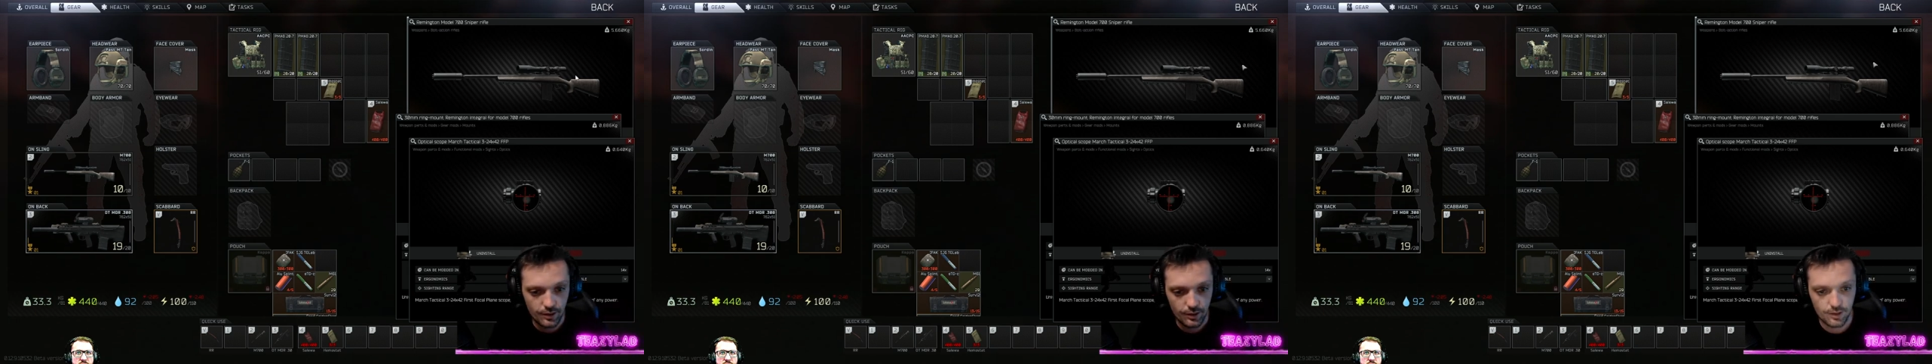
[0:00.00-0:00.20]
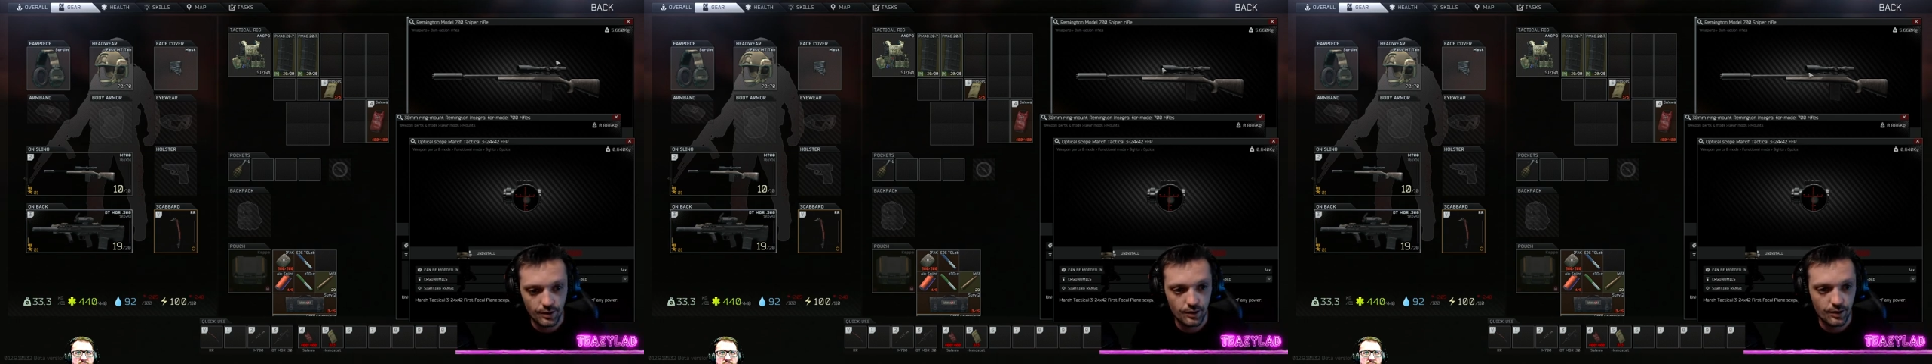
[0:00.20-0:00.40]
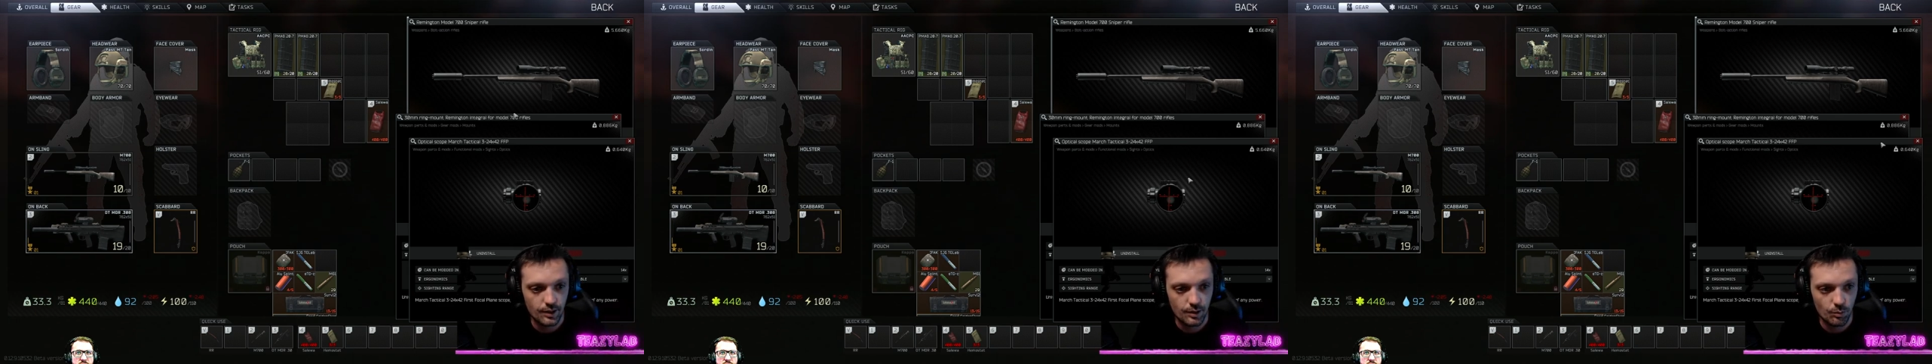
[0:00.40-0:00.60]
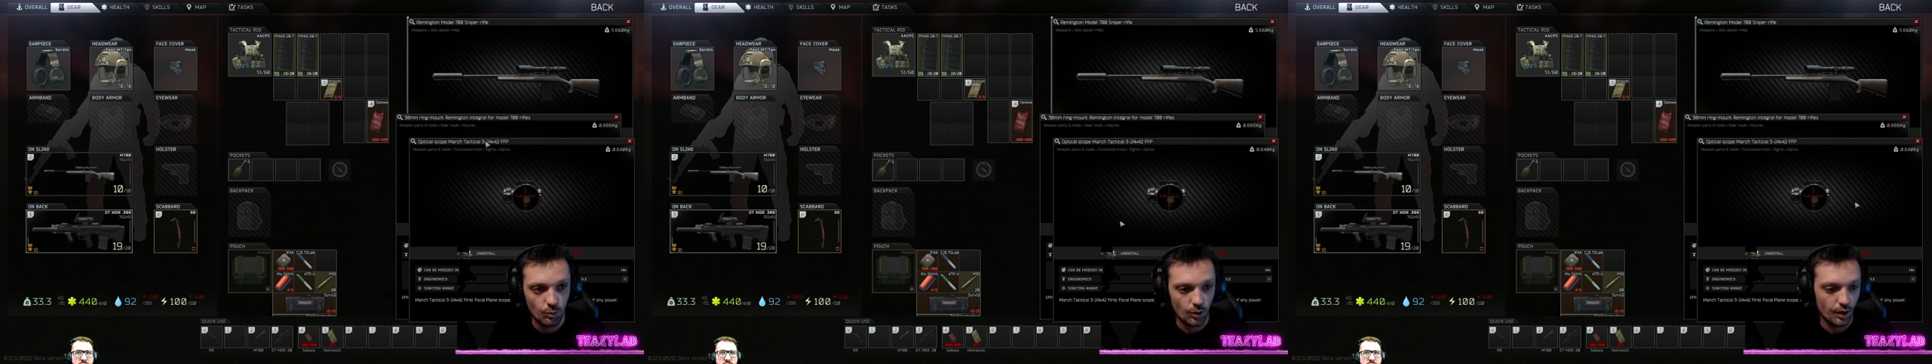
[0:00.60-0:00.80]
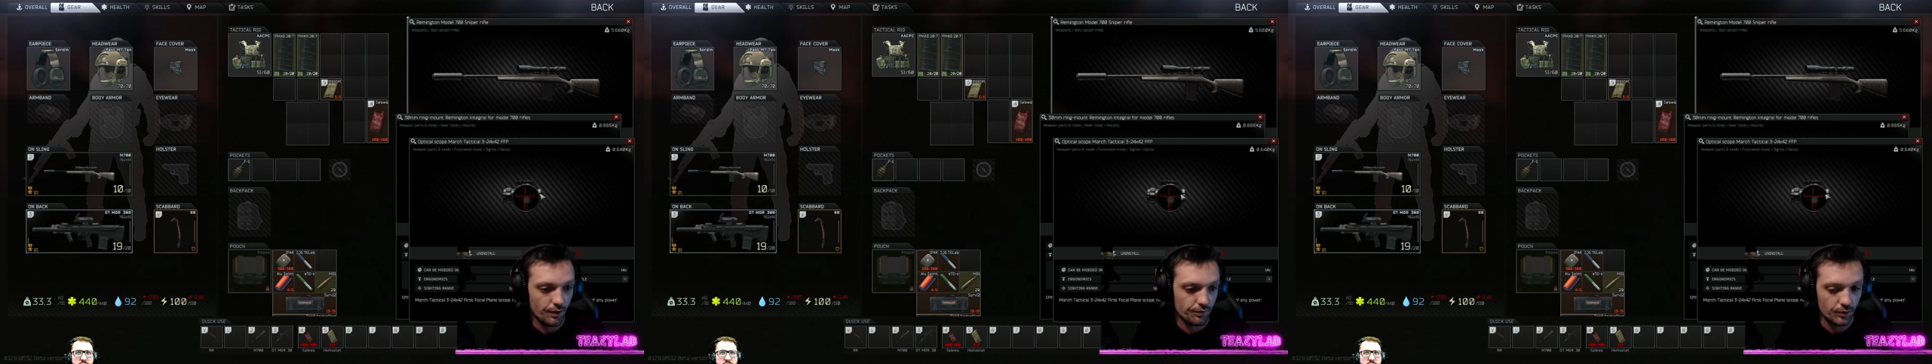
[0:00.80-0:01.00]
As you can
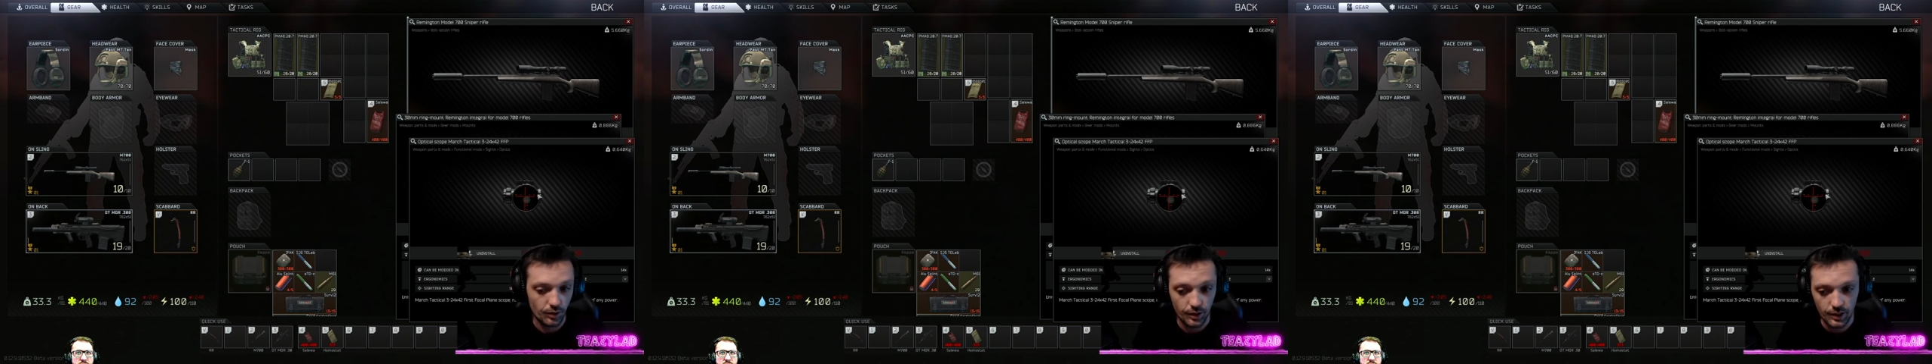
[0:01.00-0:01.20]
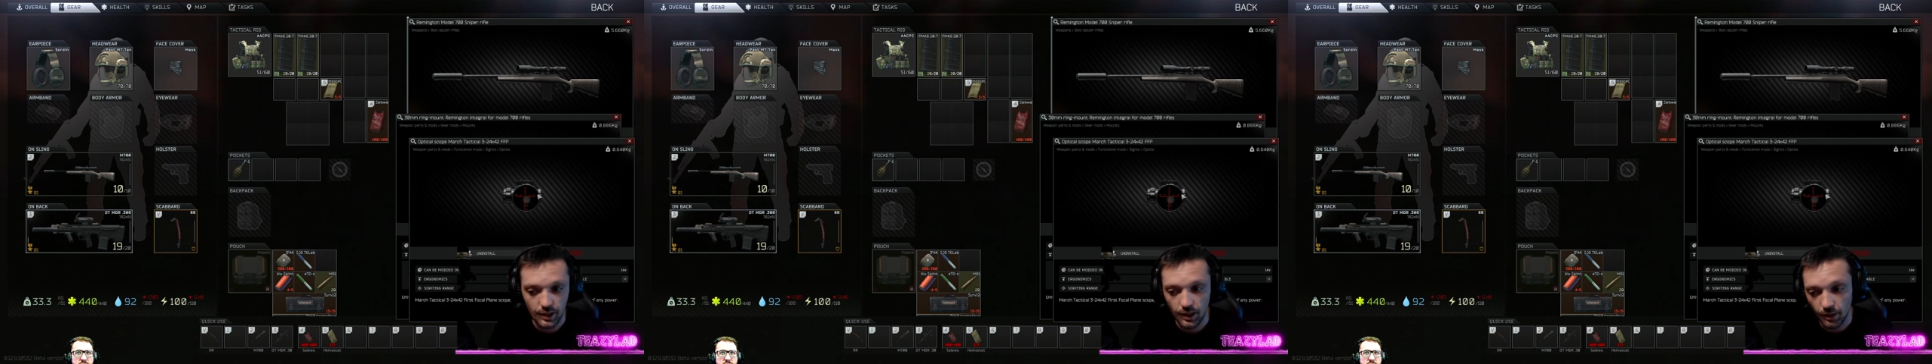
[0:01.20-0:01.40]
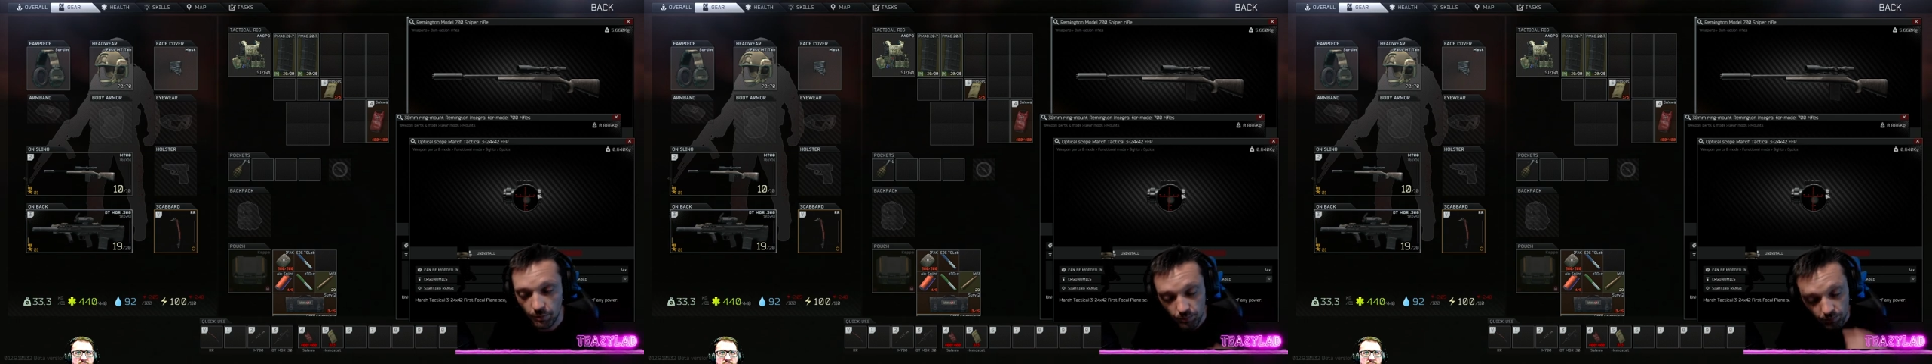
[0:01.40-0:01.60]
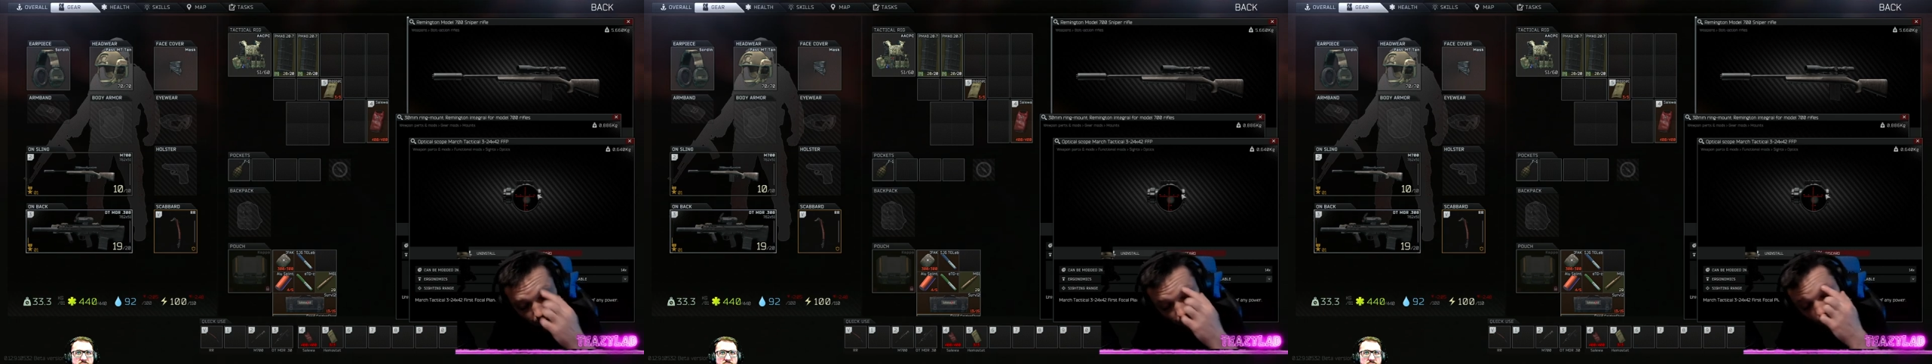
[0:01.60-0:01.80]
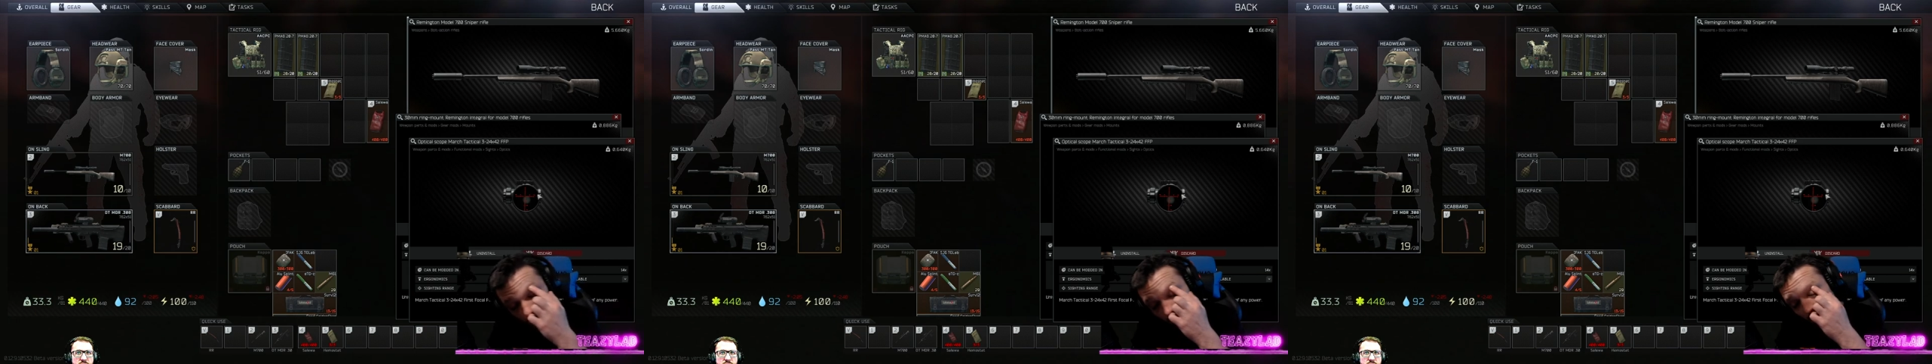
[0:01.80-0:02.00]
see what I've got
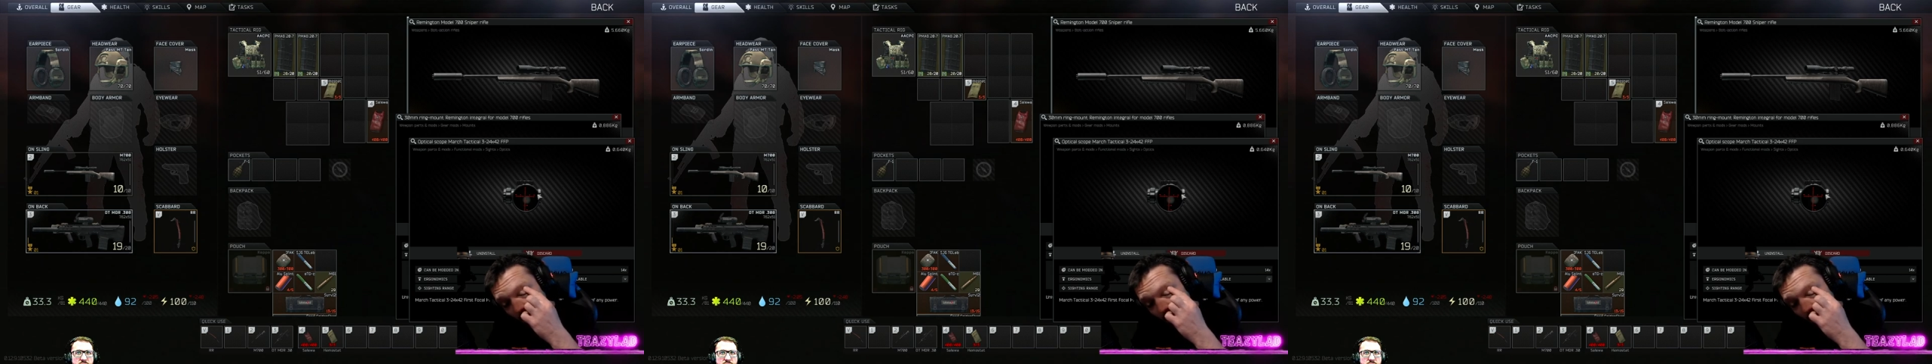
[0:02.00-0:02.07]
here.